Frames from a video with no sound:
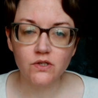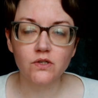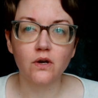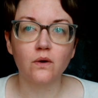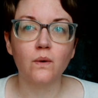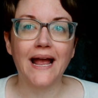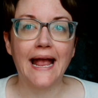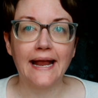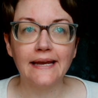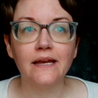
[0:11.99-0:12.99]
So,
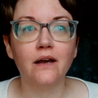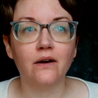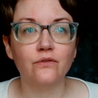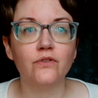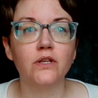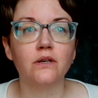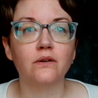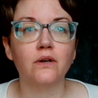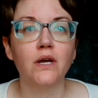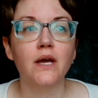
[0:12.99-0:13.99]
any of
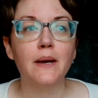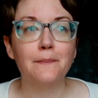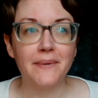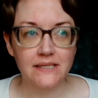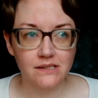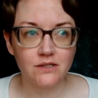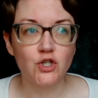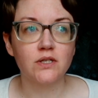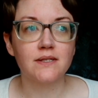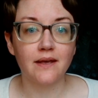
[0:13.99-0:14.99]
the
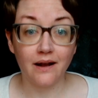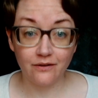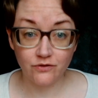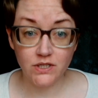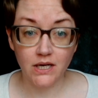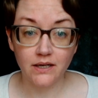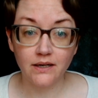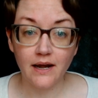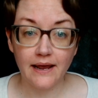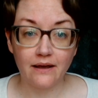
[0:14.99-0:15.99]
messages that I've
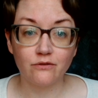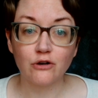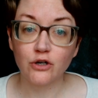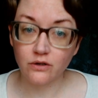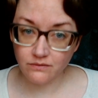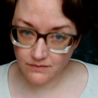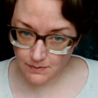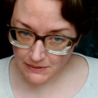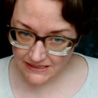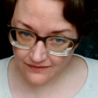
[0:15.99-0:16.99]
done ever
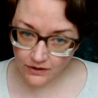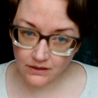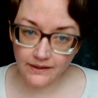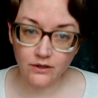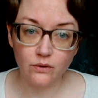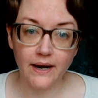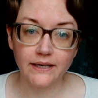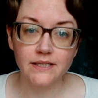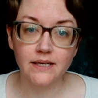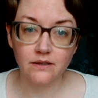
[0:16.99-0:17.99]
specifically
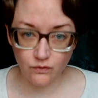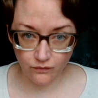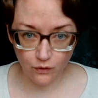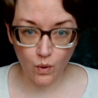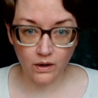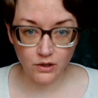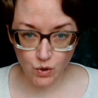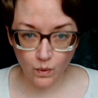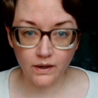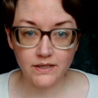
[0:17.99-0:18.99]
directed for
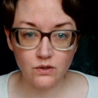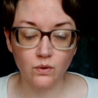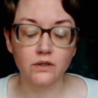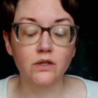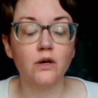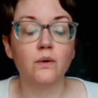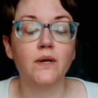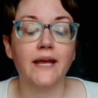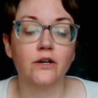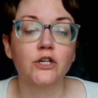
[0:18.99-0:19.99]
Taurus North Node
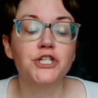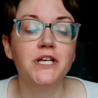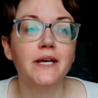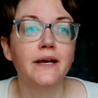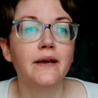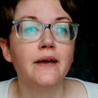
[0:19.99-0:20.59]
energy